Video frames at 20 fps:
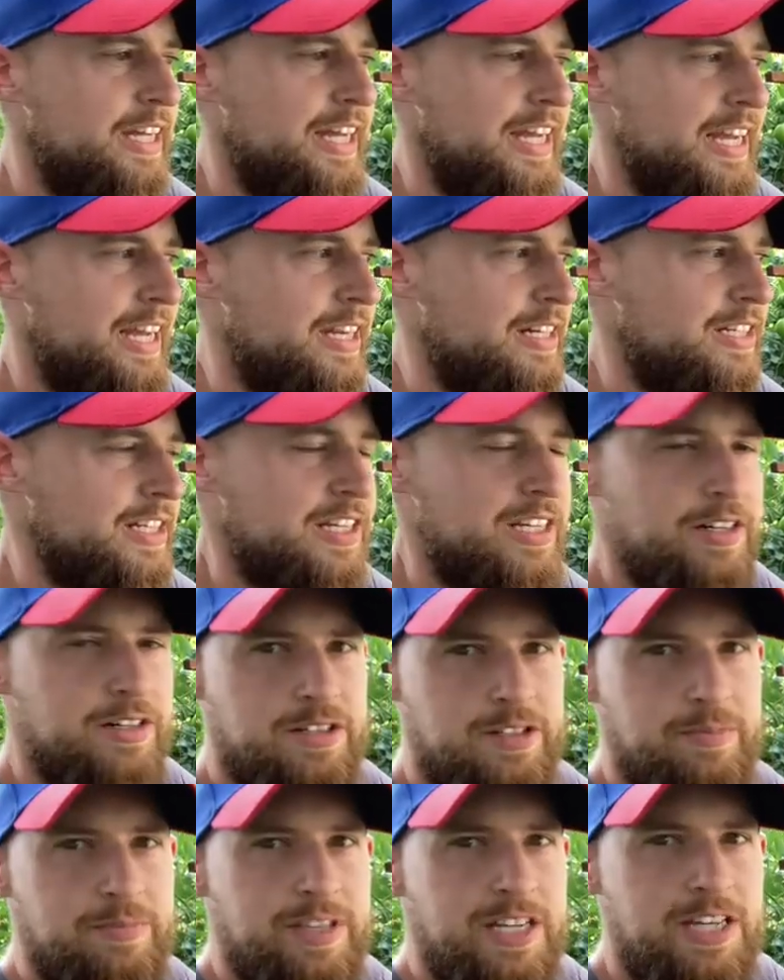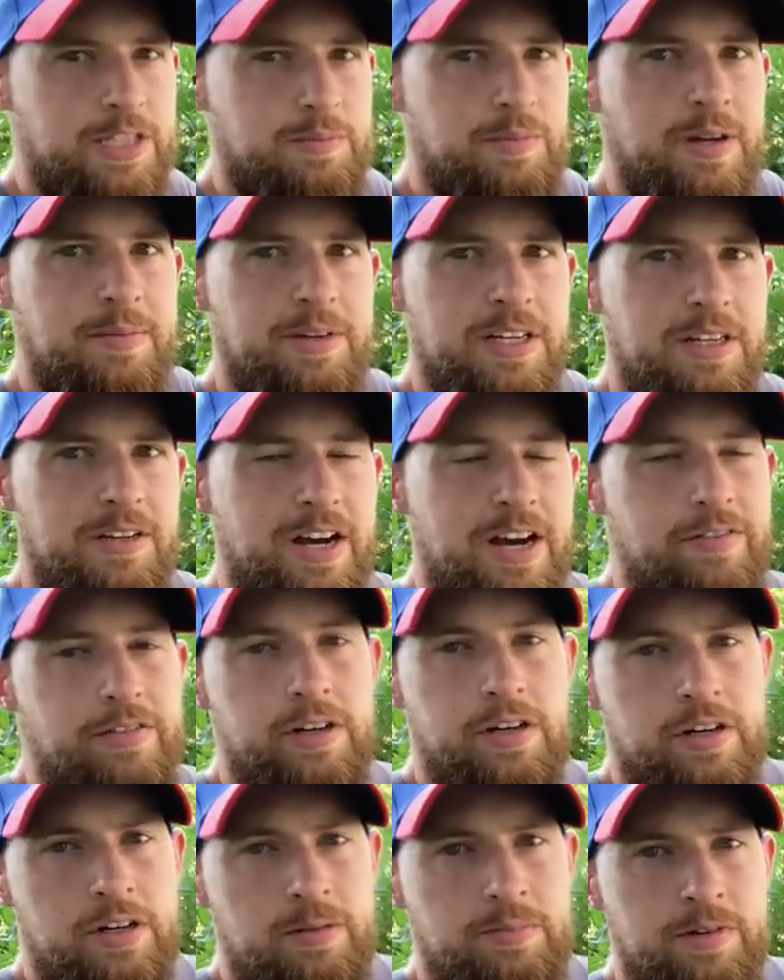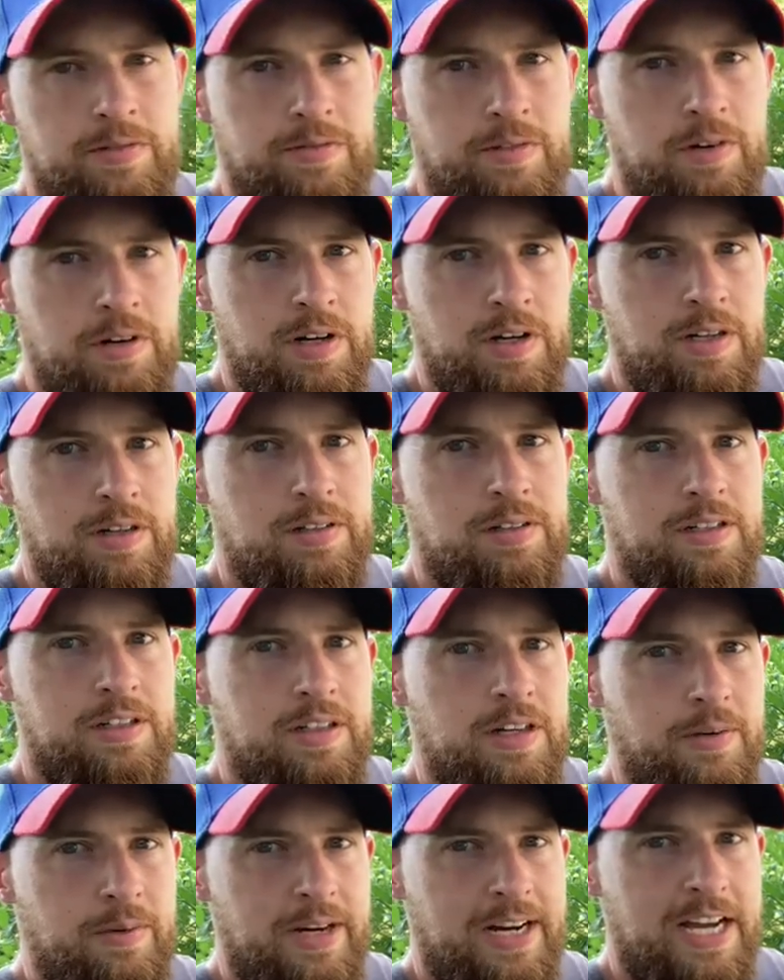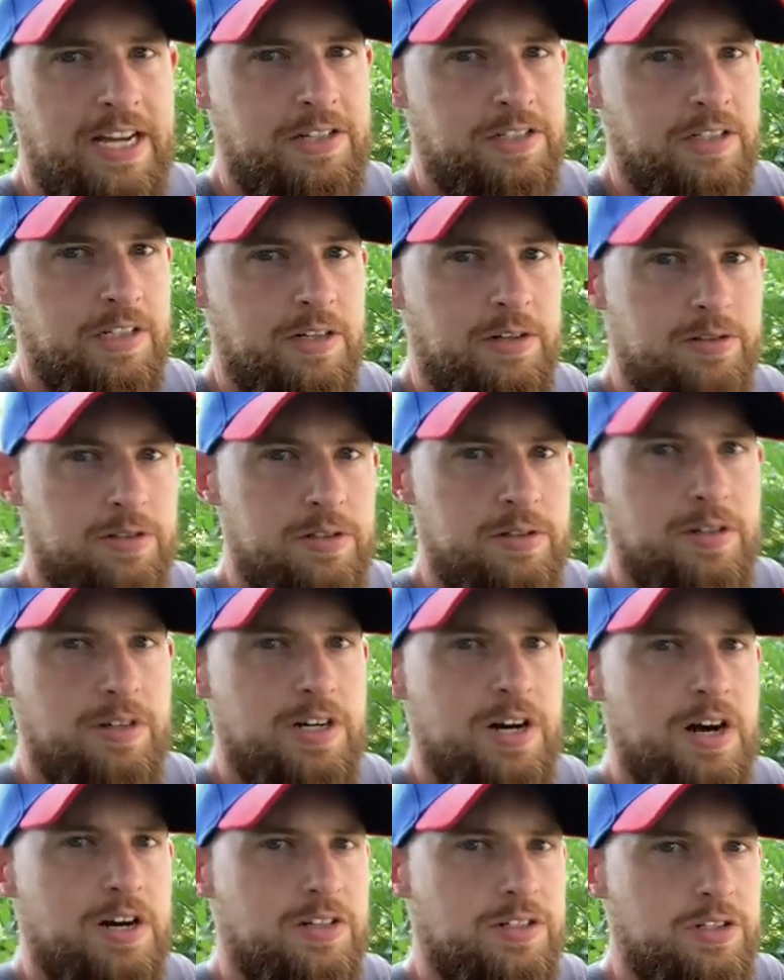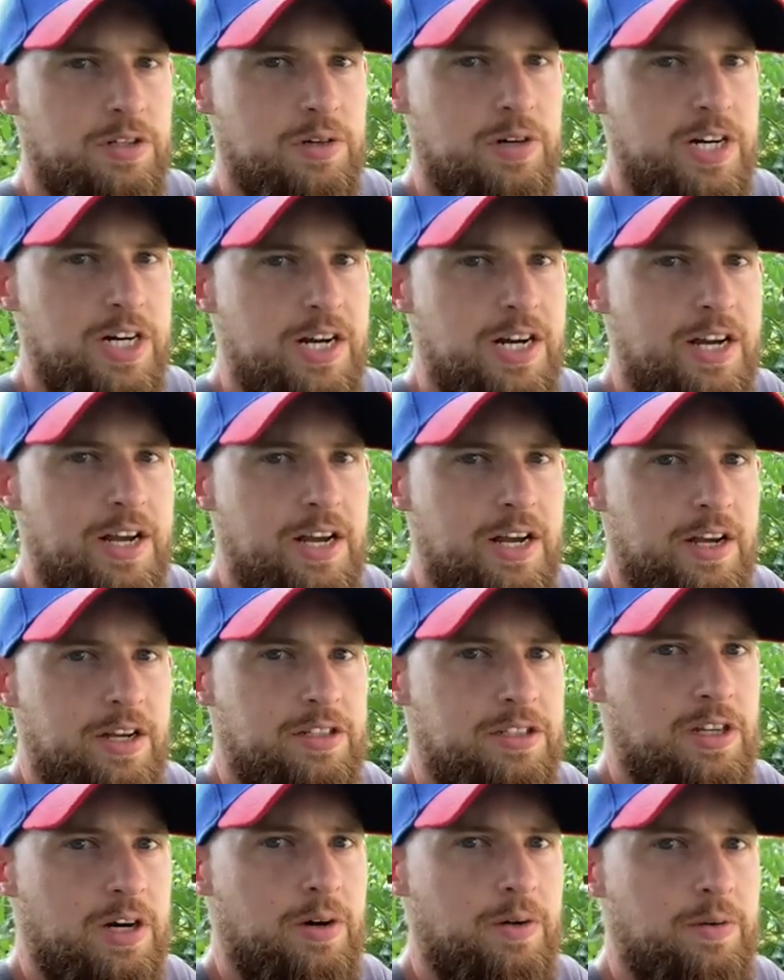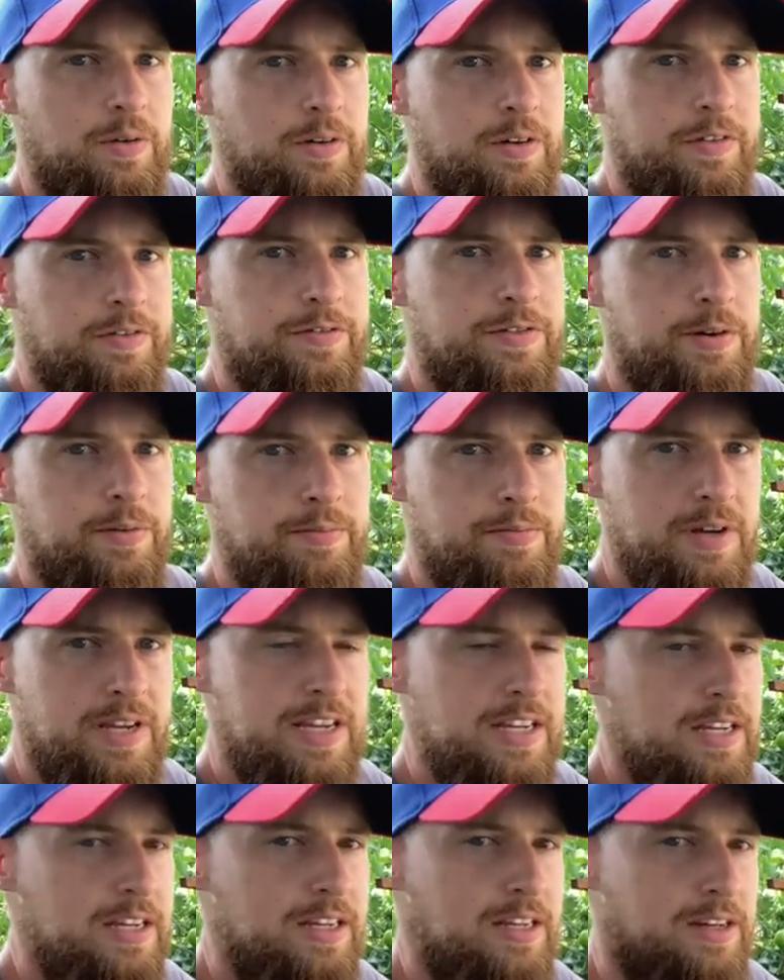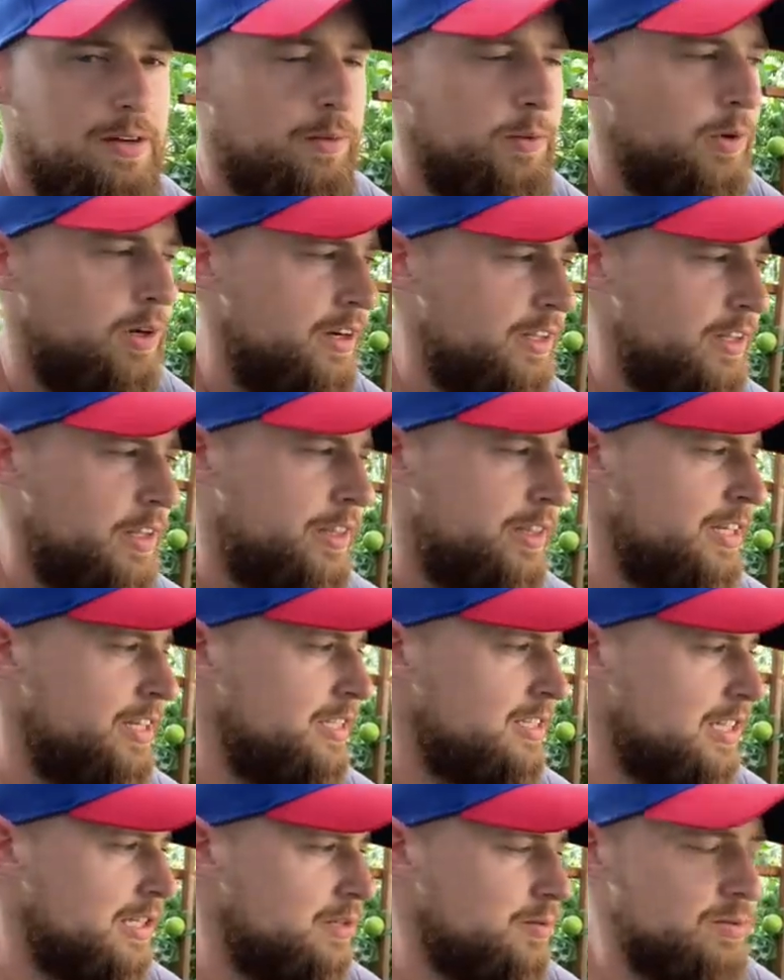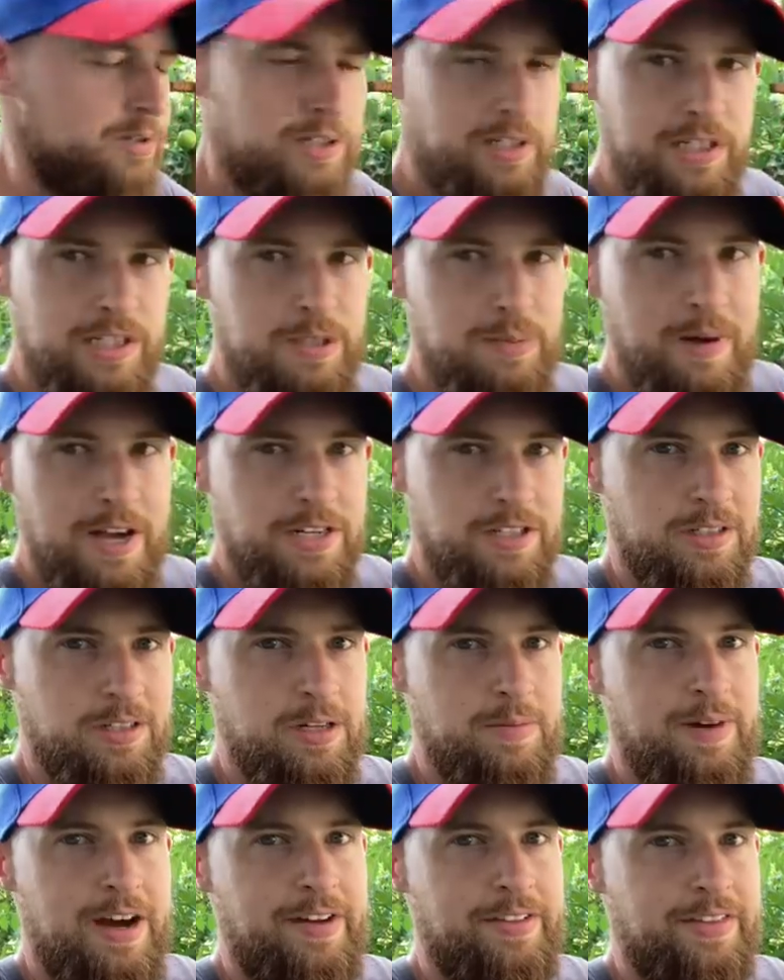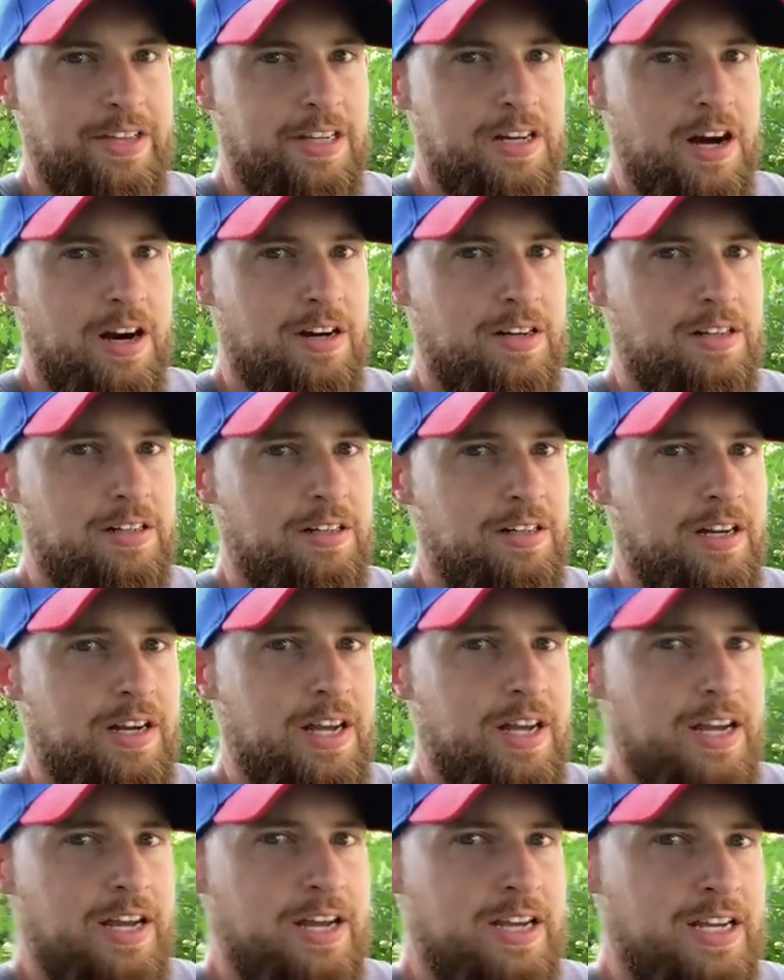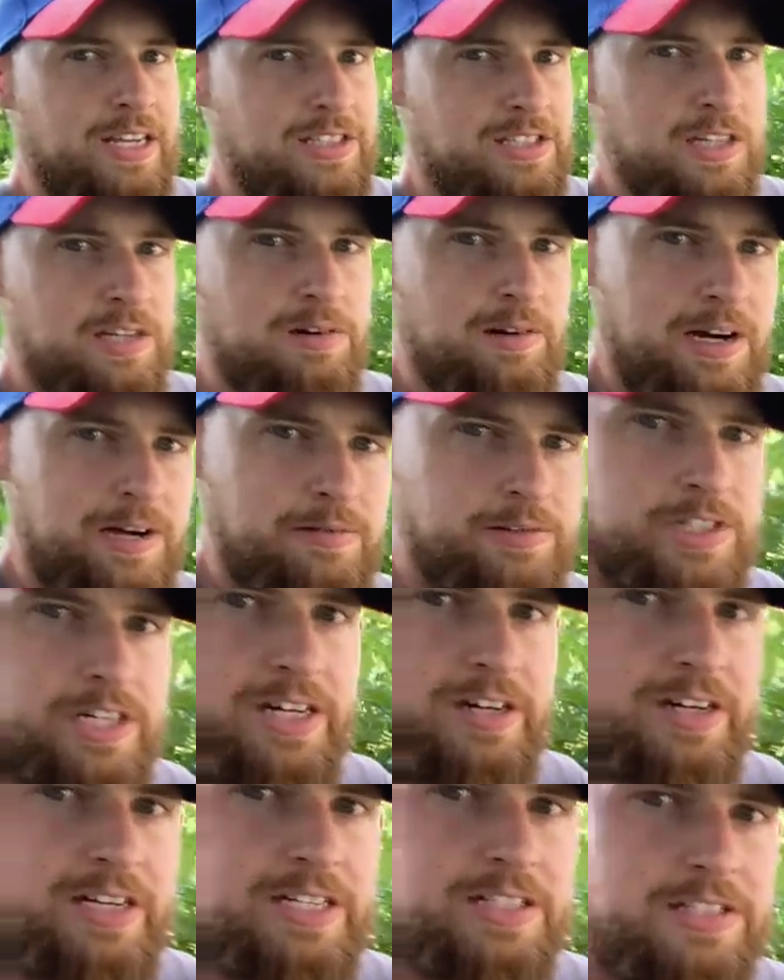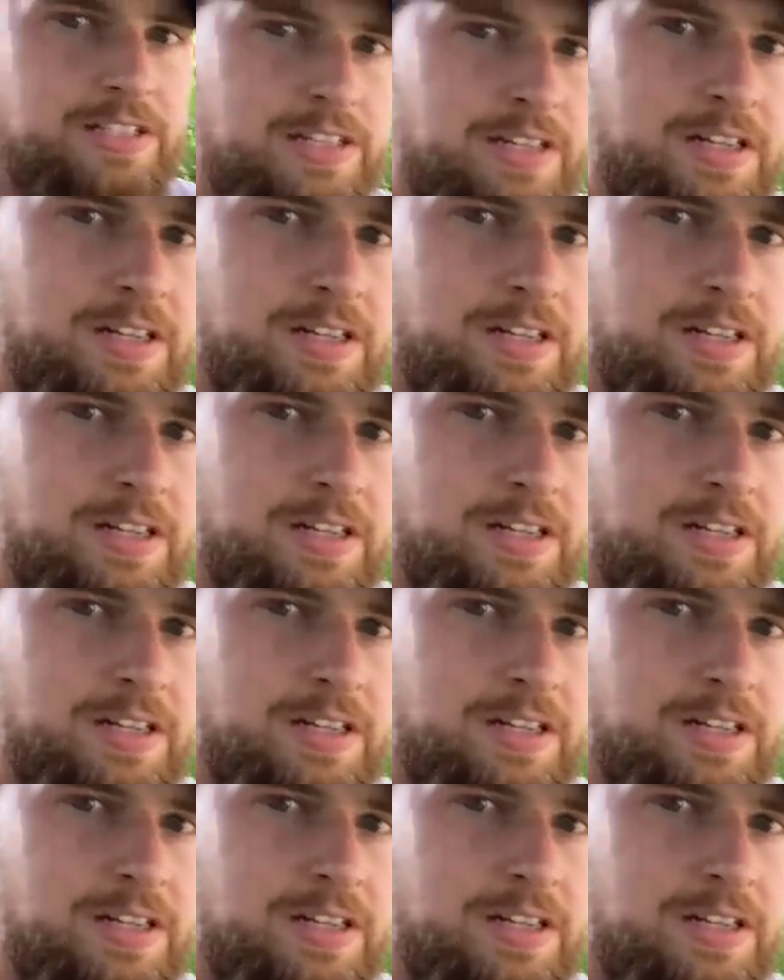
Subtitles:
and to hear some things maybe you haven't heard before, when Ashley goes through her garden tour. So for me, one of the things that's really special about the garden is the ground cherries.